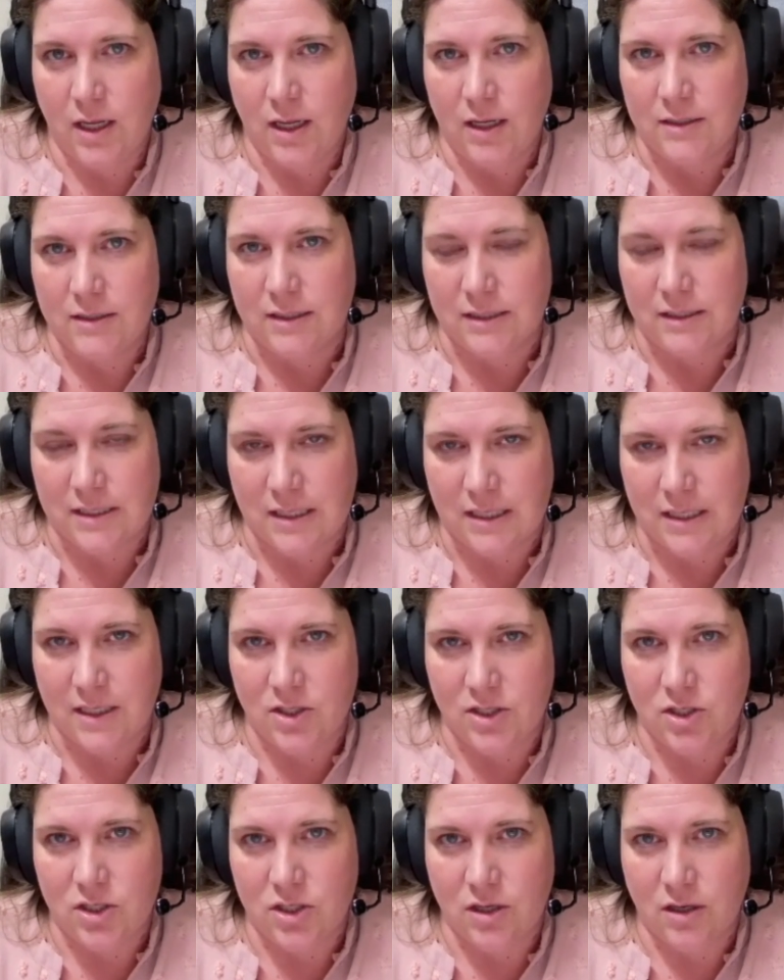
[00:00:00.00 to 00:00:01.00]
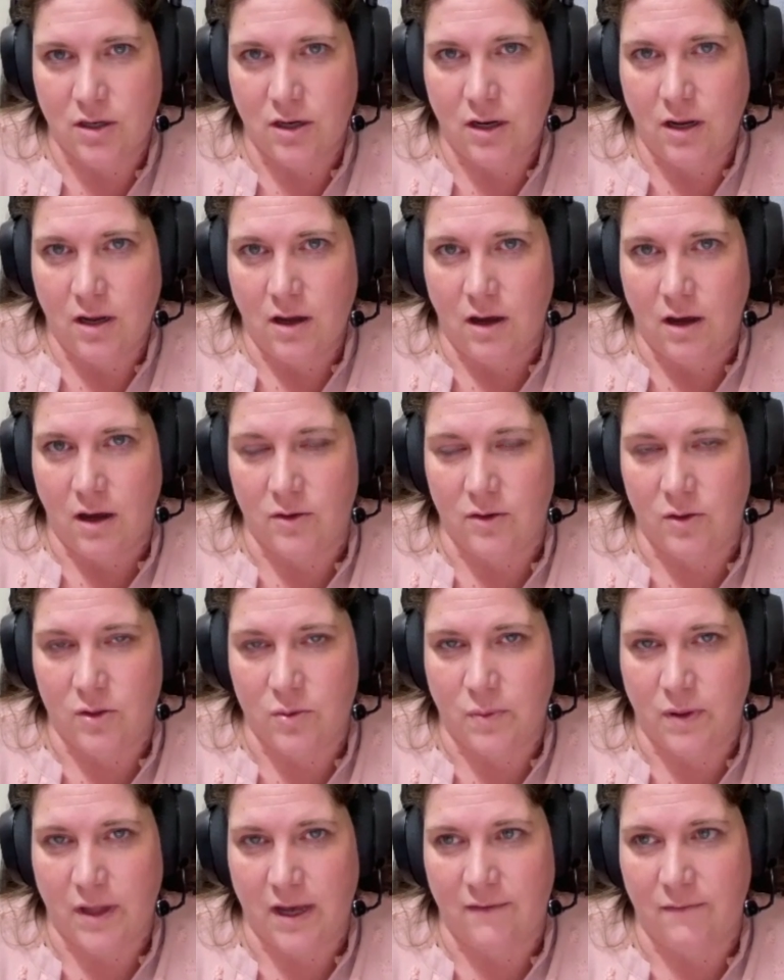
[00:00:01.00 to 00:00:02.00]
to teach on those
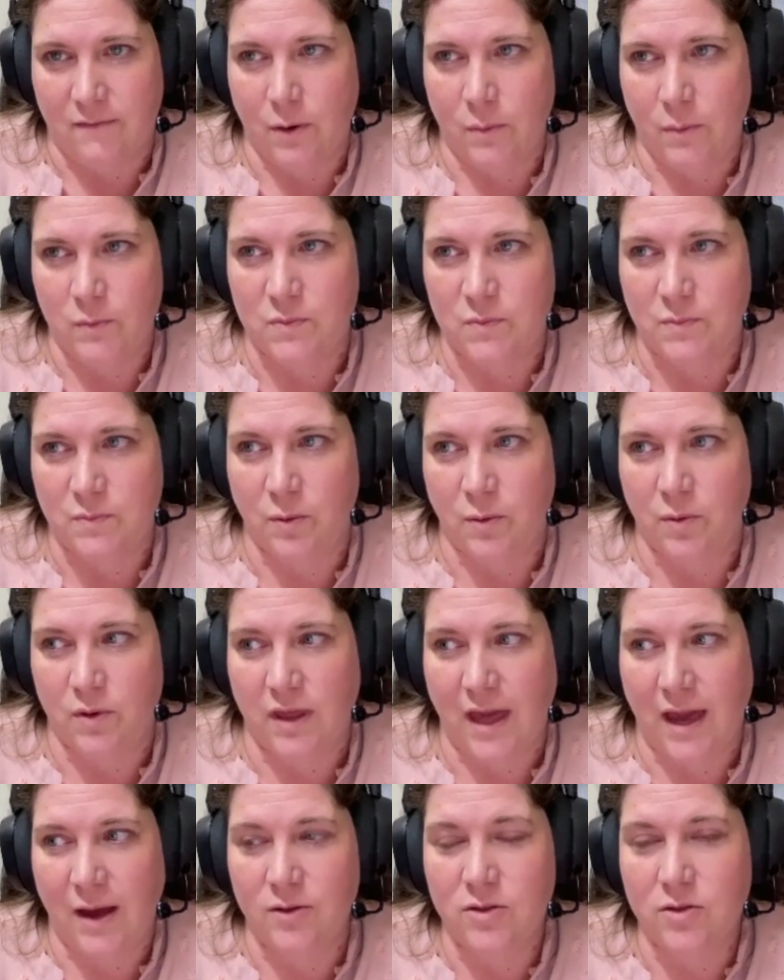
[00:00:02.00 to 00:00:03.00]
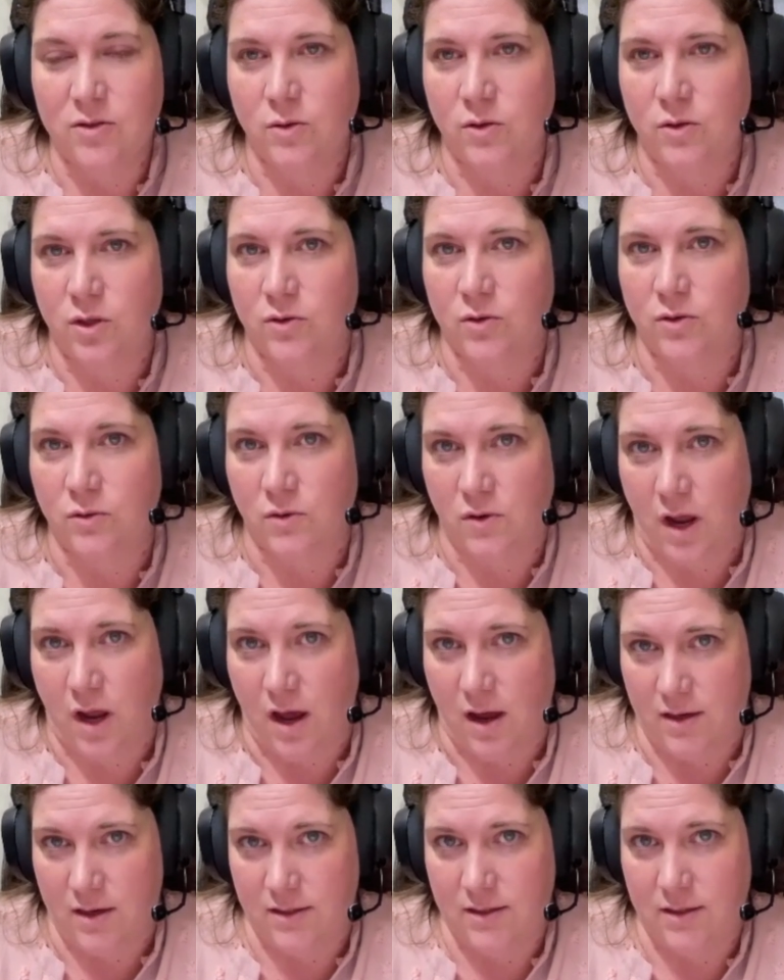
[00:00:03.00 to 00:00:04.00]
platforms, but with OutSchool, you do
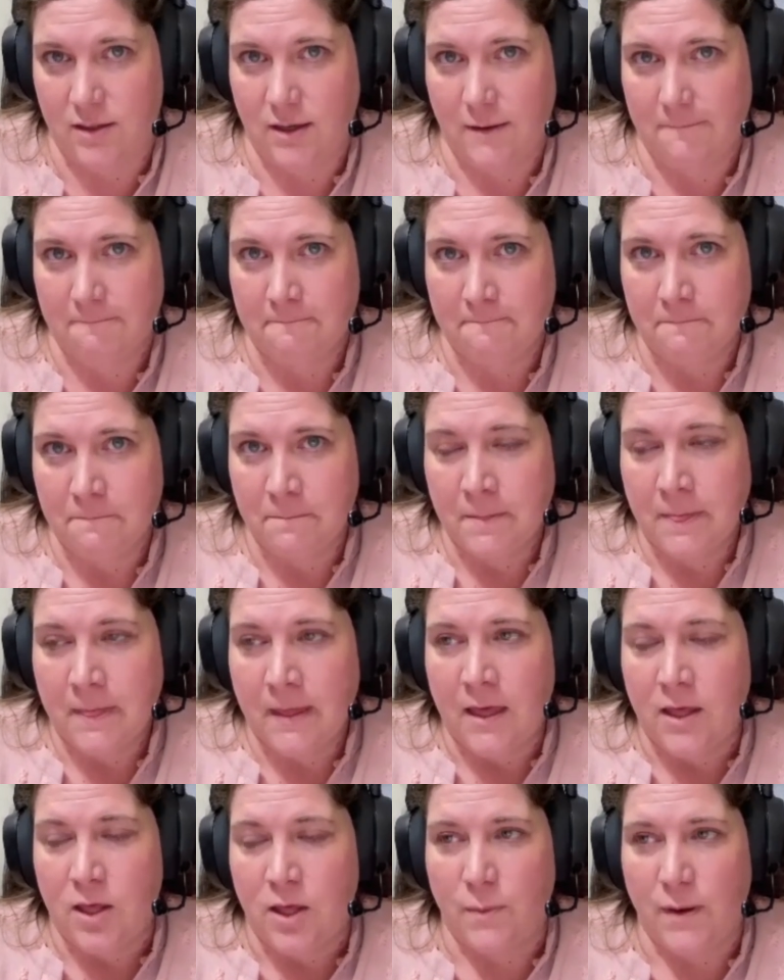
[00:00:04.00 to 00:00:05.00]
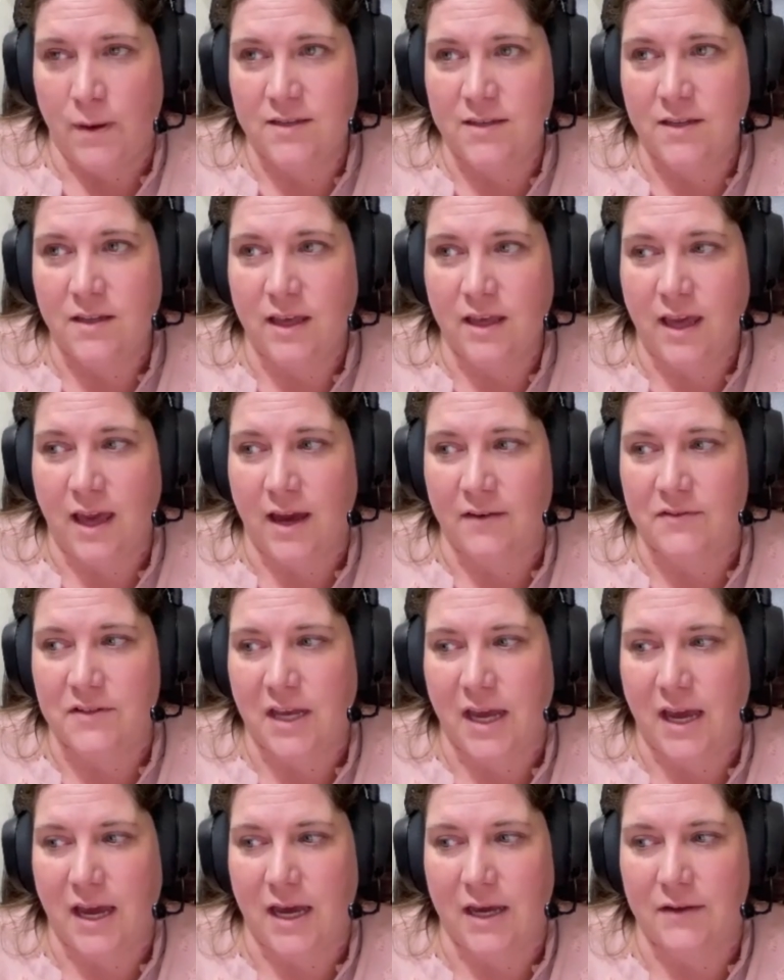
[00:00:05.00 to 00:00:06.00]
not. You basically have to
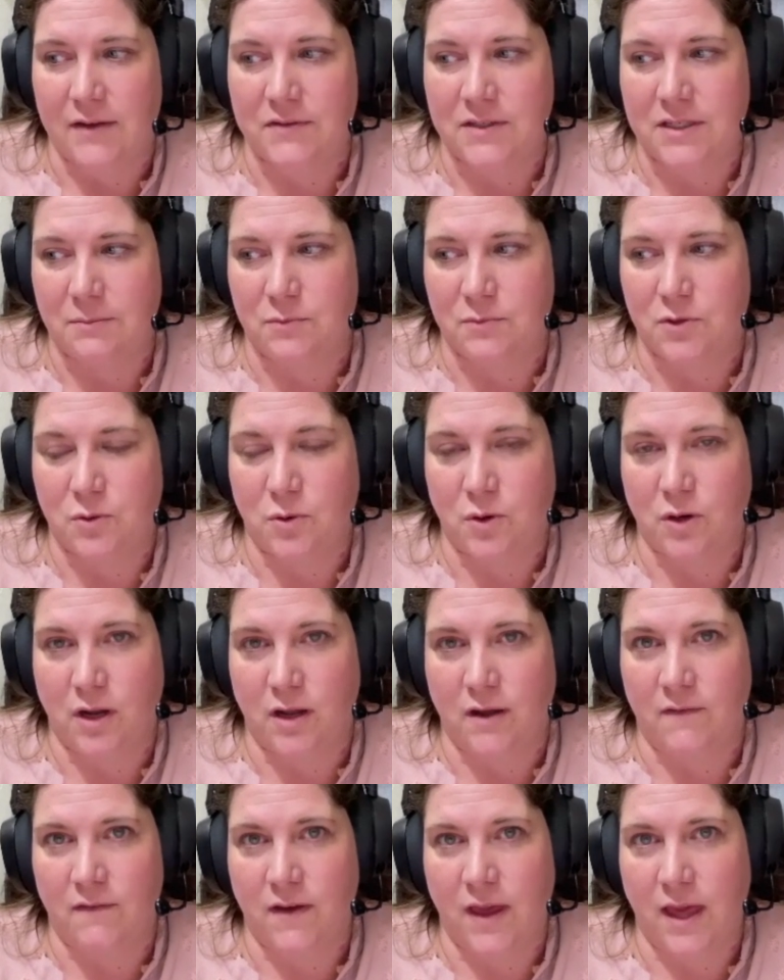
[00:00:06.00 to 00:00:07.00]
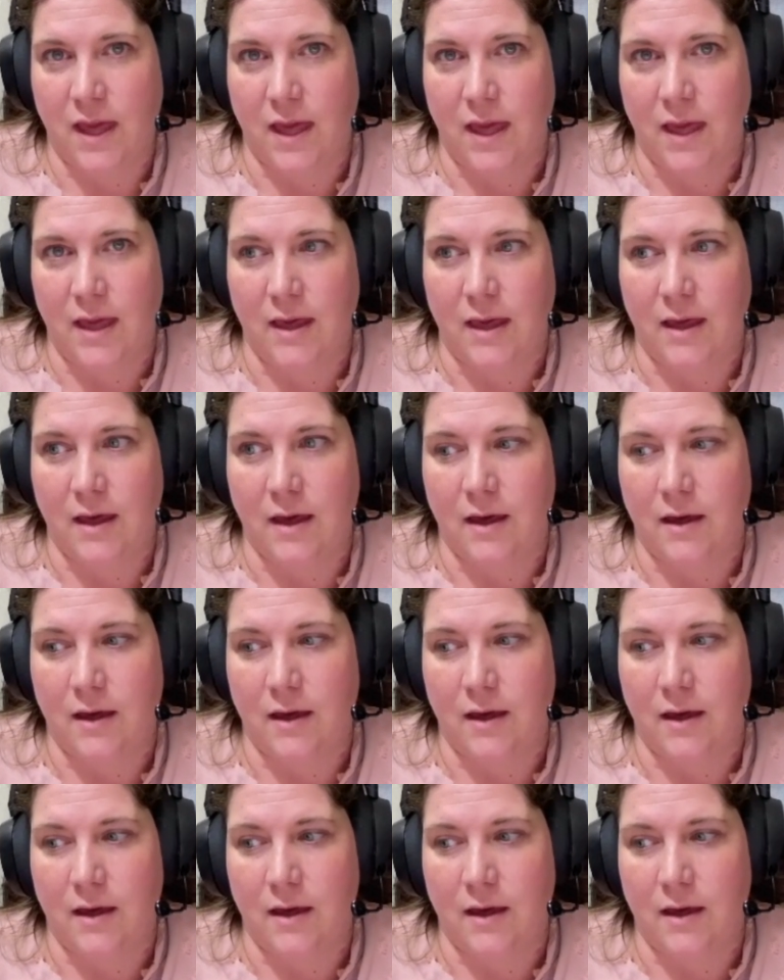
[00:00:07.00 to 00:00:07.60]
have some sort of a